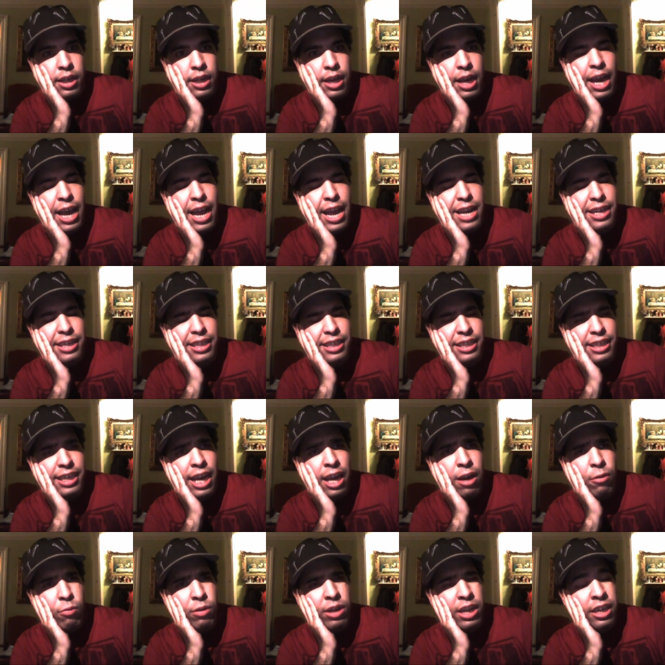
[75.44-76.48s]
And
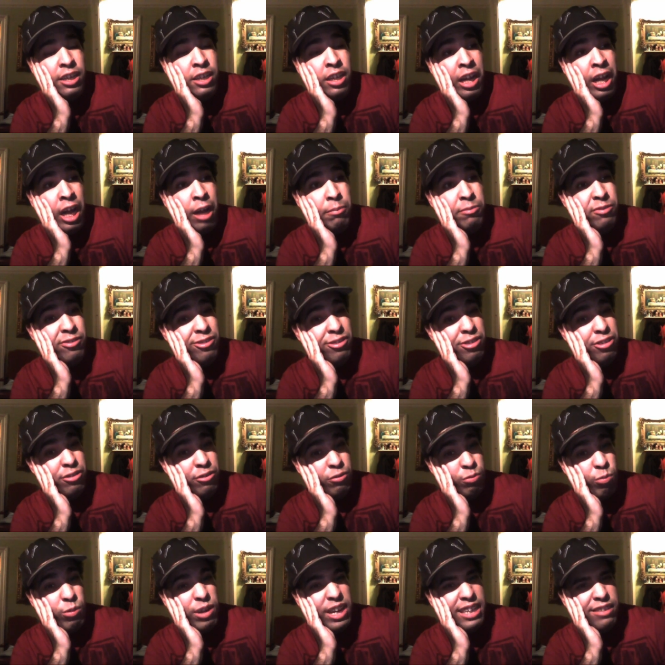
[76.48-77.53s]
yet, when it comes to
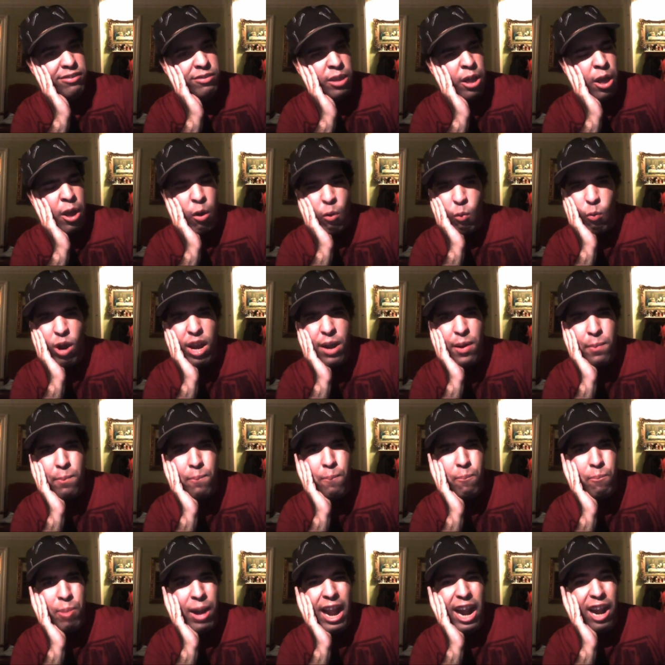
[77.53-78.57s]
tweets, we
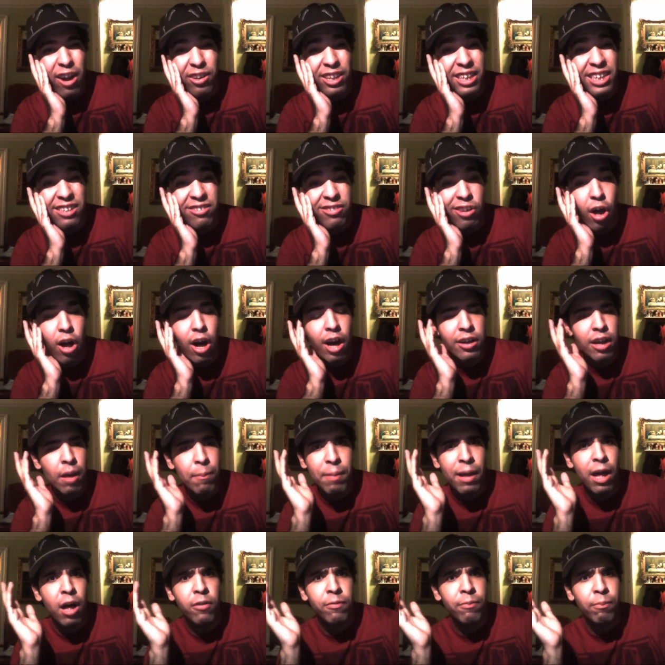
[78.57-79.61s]
barely talk
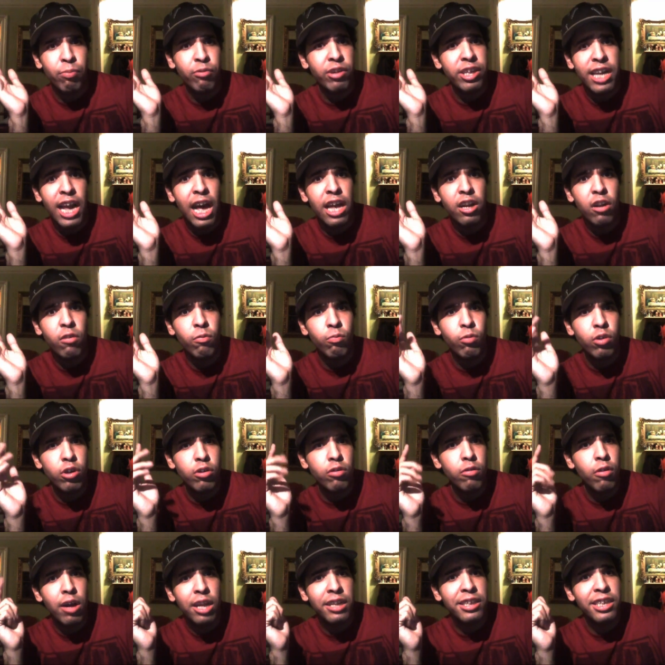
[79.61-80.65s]
about Brianna
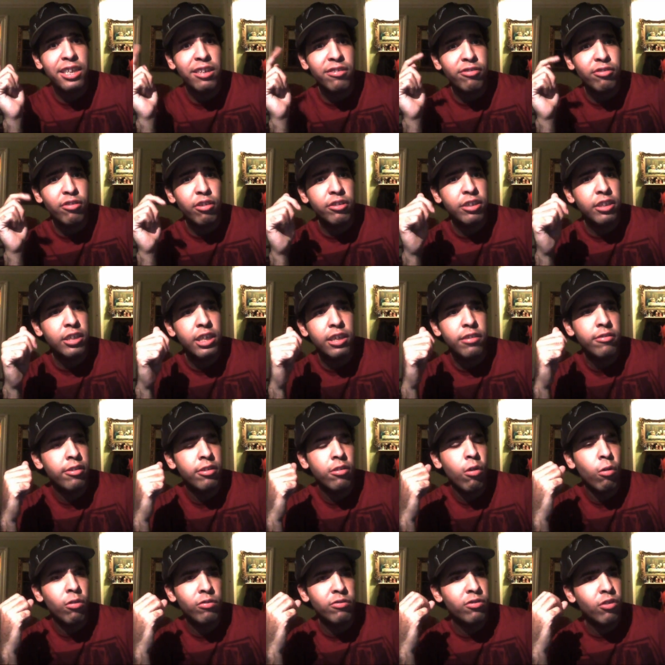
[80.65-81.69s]
Wu, Anita Sarkeesian,
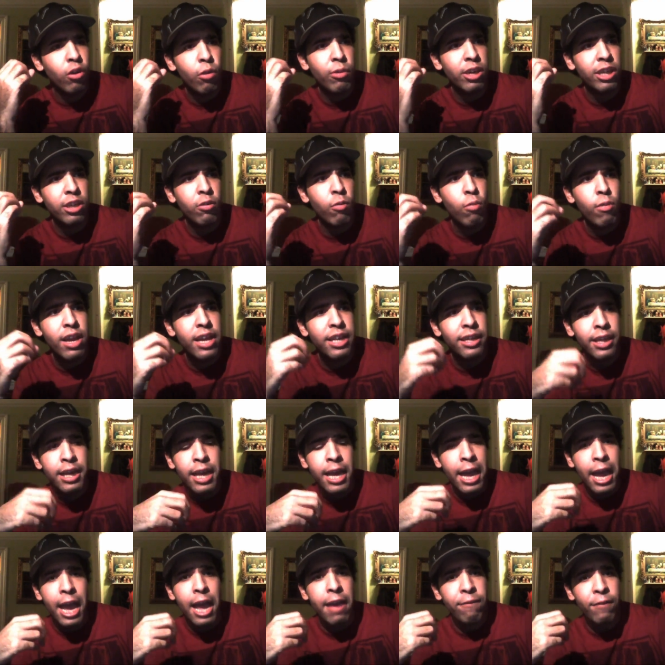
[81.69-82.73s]
or Zoe Quinn.
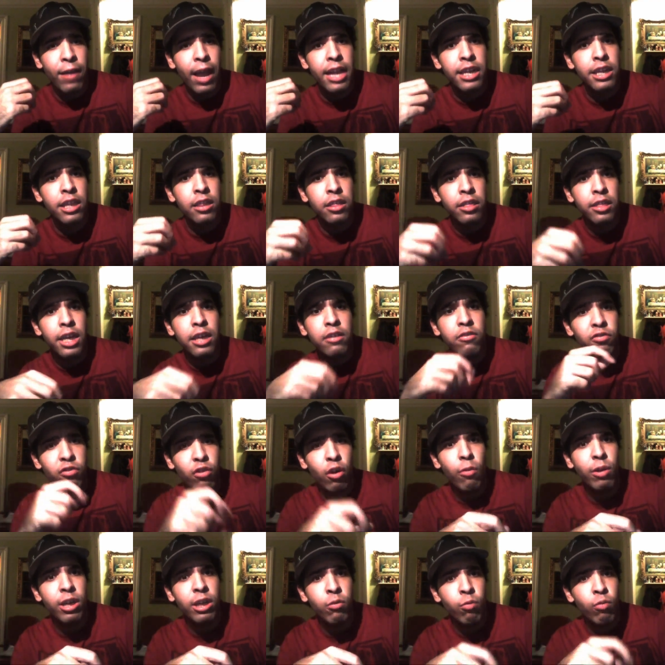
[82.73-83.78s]
If anything,
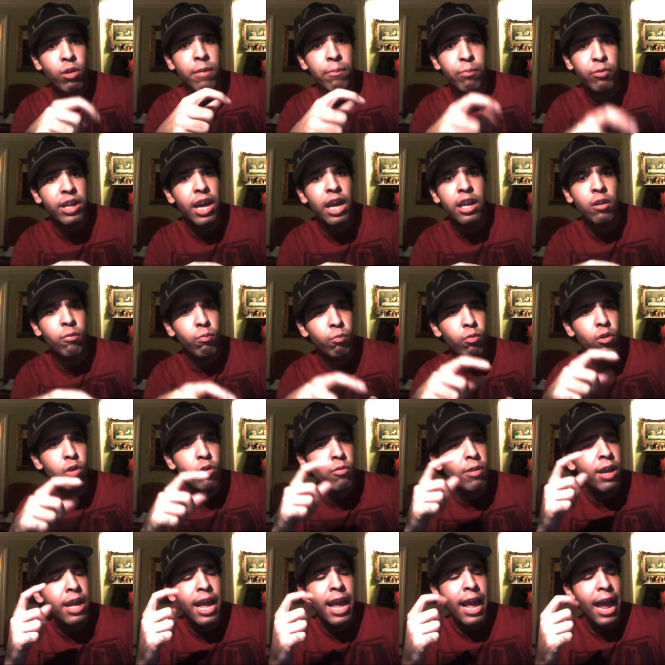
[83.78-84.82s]
Zoe Quinn, Brianna
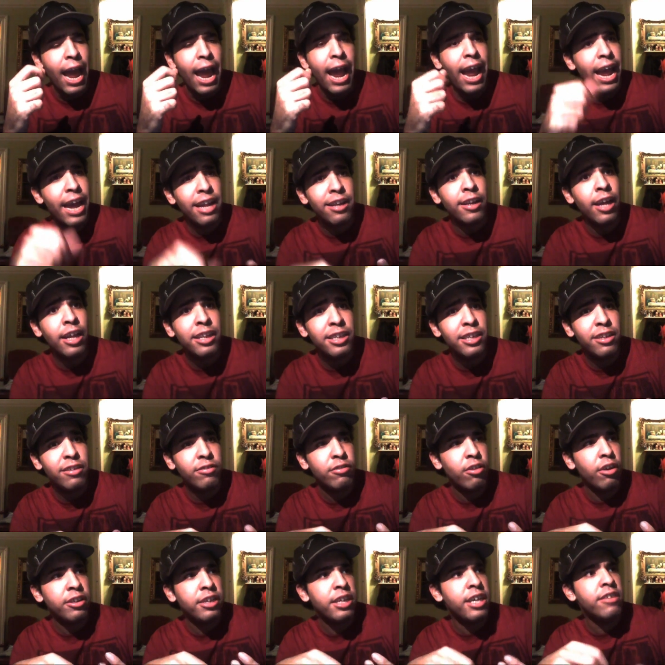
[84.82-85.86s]
Wu, and Anita
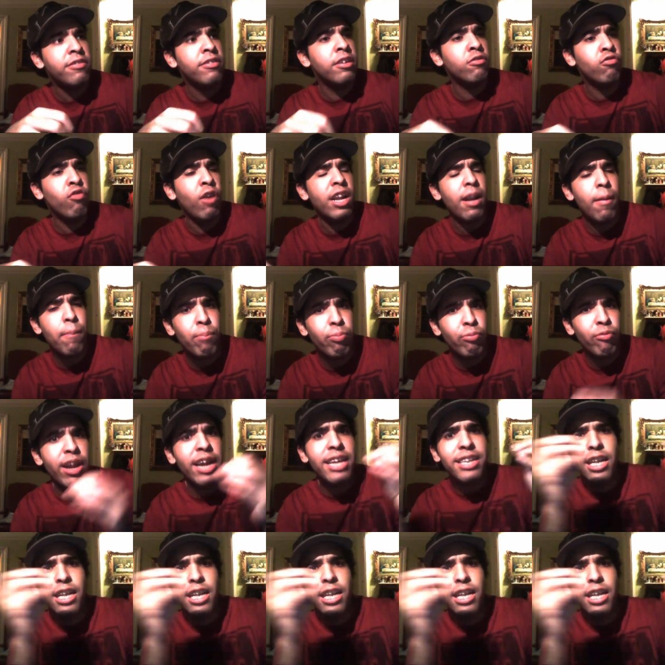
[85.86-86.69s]
Sarkeesian try to bring